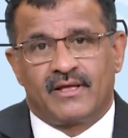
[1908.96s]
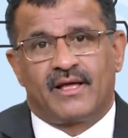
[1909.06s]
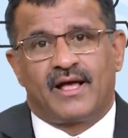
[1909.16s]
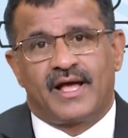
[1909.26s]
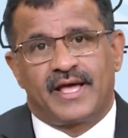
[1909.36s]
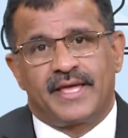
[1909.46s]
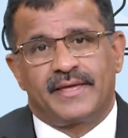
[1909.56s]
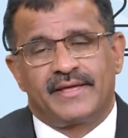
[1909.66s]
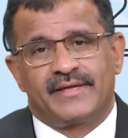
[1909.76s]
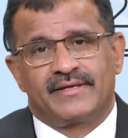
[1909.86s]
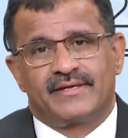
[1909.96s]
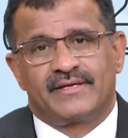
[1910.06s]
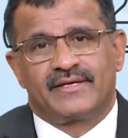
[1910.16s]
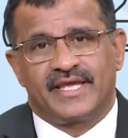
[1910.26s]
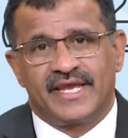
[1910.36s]
I
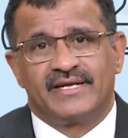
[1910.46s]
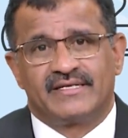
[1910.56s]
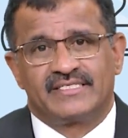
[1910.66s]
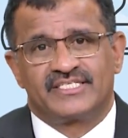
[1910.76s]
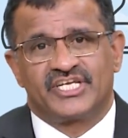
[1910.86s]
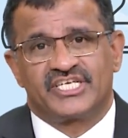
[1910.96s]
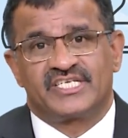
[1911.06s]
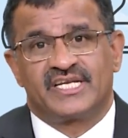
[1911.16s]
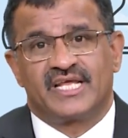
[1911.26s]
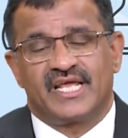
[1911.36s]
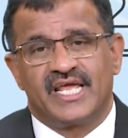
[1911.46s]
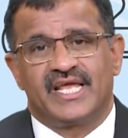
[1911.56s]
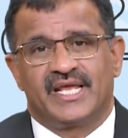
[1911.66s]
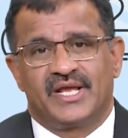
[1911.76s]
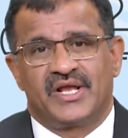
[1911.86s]
end session
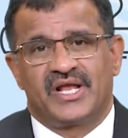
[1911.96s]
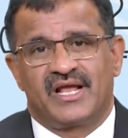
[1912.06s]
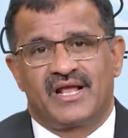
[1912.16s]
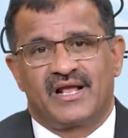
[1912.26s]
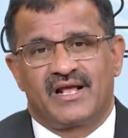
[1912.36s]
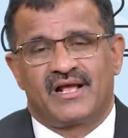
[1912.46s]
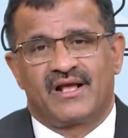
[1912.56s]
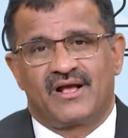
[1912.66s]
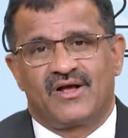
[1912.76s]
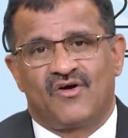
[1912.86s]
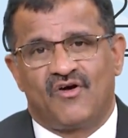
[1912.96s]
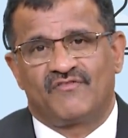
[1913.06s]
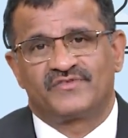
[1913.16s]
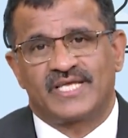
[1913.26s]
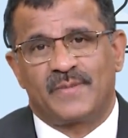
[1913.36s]
A
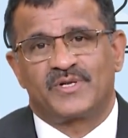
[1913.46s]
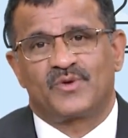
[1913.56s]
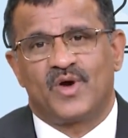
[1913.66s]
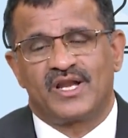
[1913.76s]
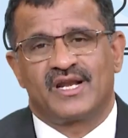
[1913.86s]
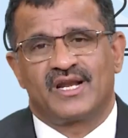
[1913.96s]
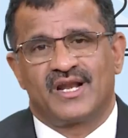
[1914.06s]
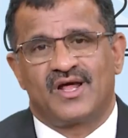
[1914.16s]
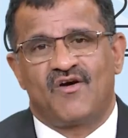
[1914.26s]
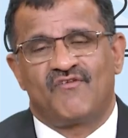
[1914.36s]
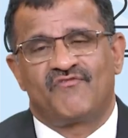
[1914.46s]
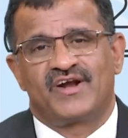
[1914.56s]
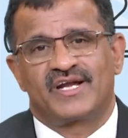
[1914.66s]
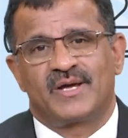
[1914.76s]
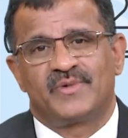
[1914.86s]
of chapter 1 of
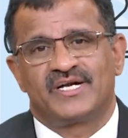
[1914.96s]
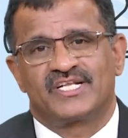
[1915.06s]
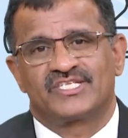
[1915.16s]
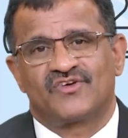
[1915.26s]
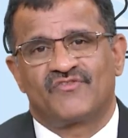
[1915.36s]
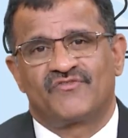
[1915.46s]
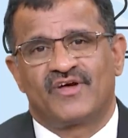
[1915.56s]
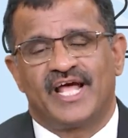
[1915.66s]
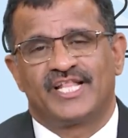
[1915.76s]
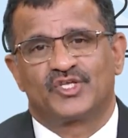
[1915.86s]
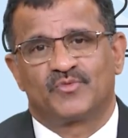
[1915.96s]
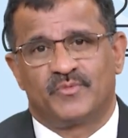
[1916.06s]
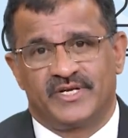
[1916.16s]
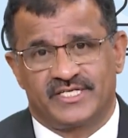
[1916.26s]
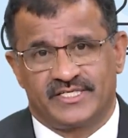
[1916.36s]
Fundamentals of
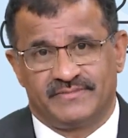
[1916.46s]
Anthropometry.